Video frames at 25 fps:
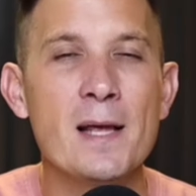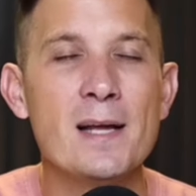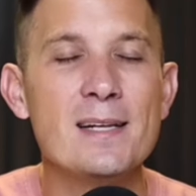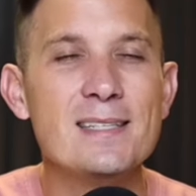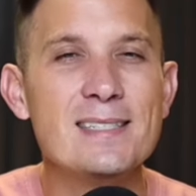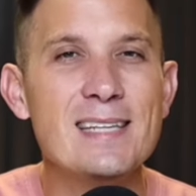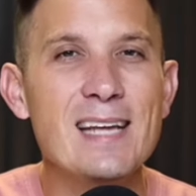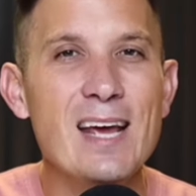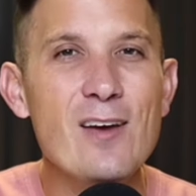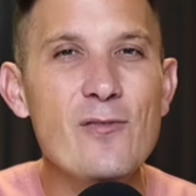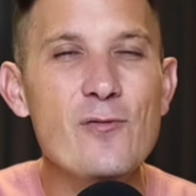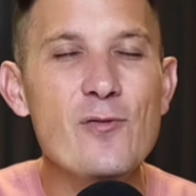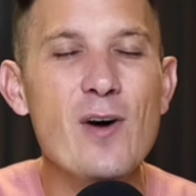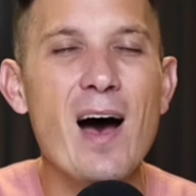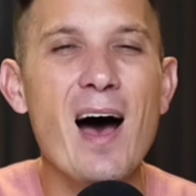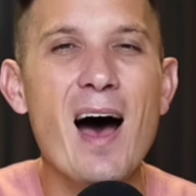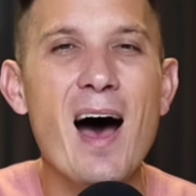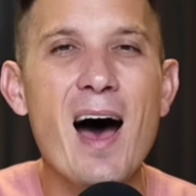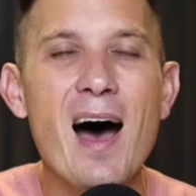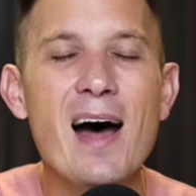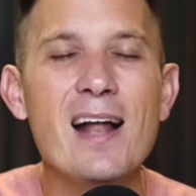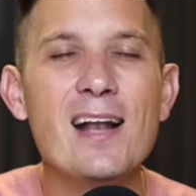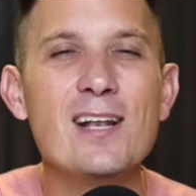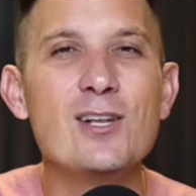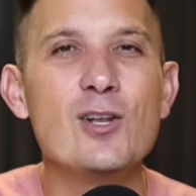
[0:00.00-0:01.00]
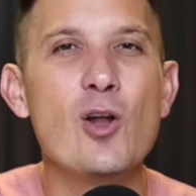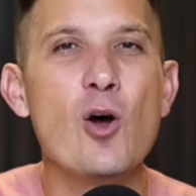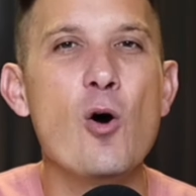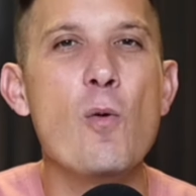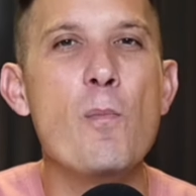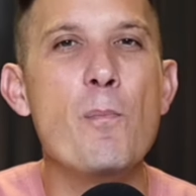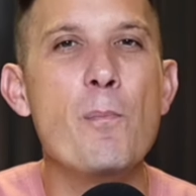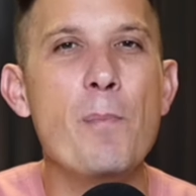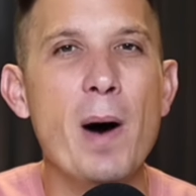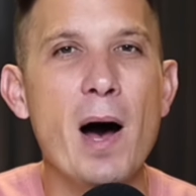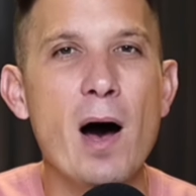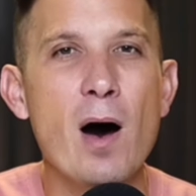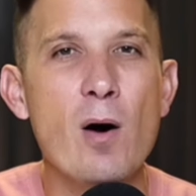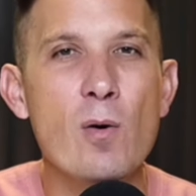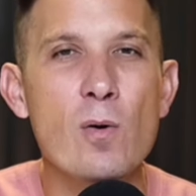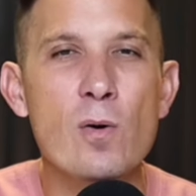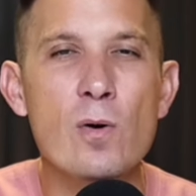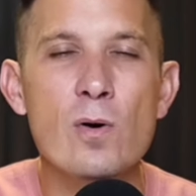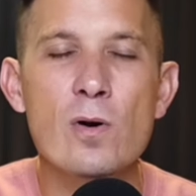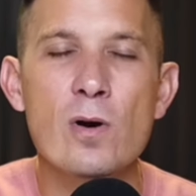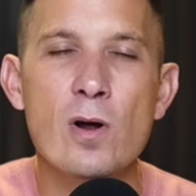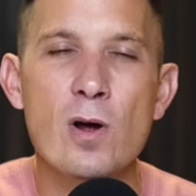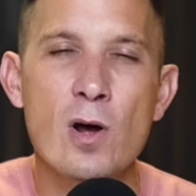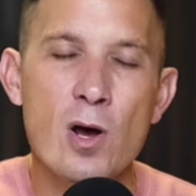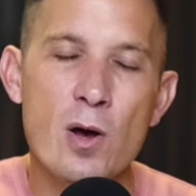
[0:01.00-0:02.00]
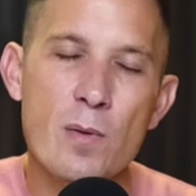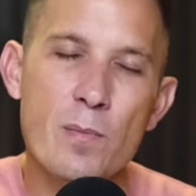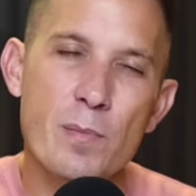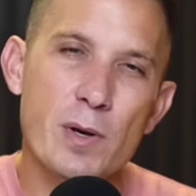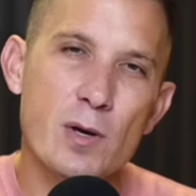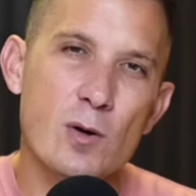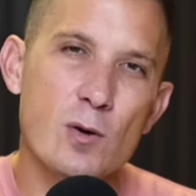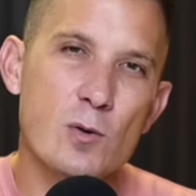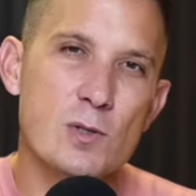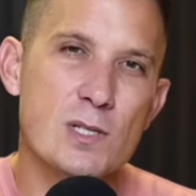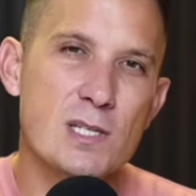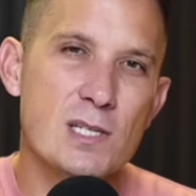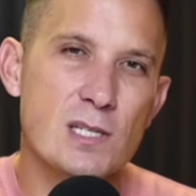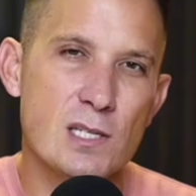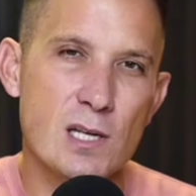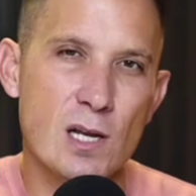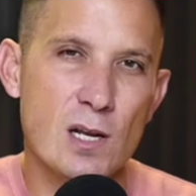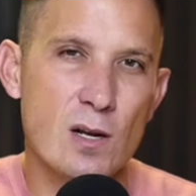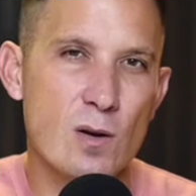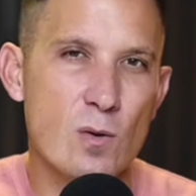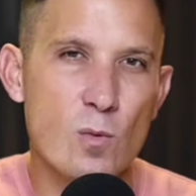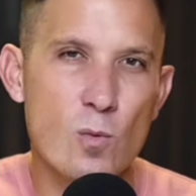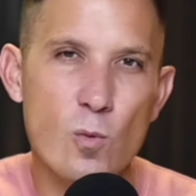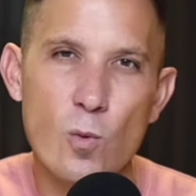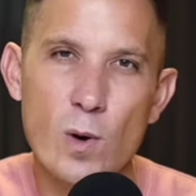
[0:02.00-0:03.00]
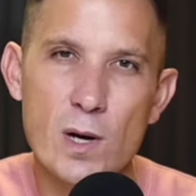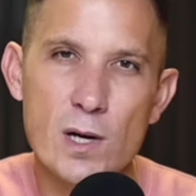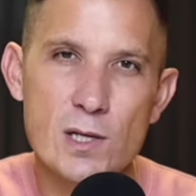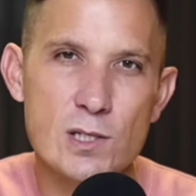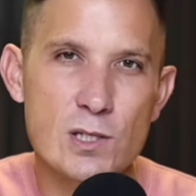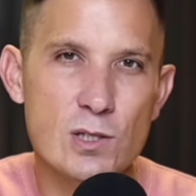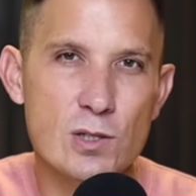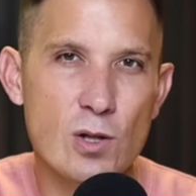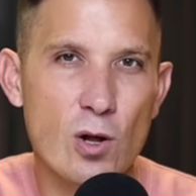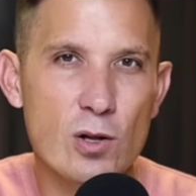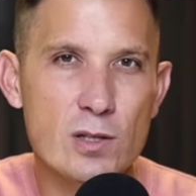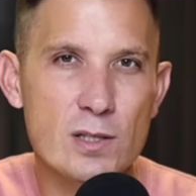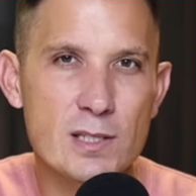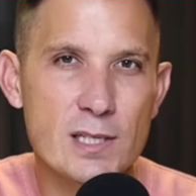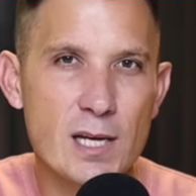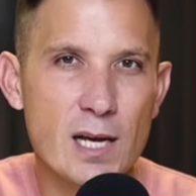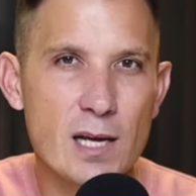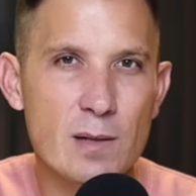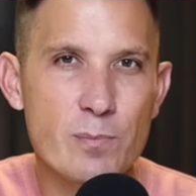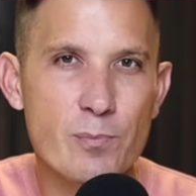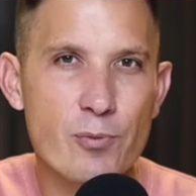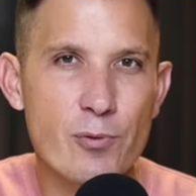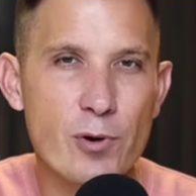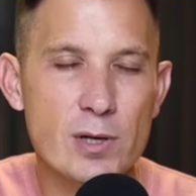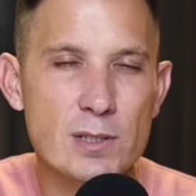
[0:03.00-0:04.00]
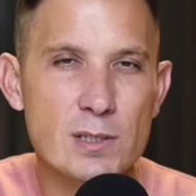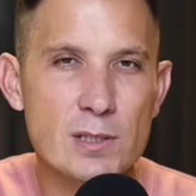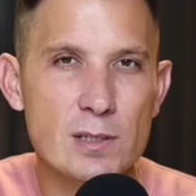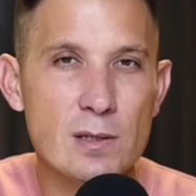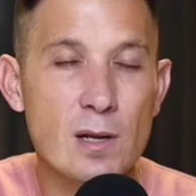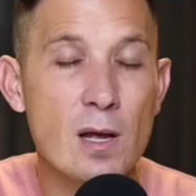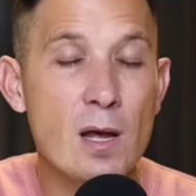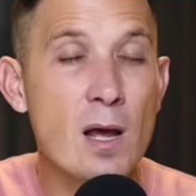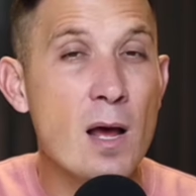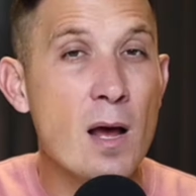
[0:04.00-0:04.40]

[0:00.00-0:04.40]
Death had no power because sin was not yet present.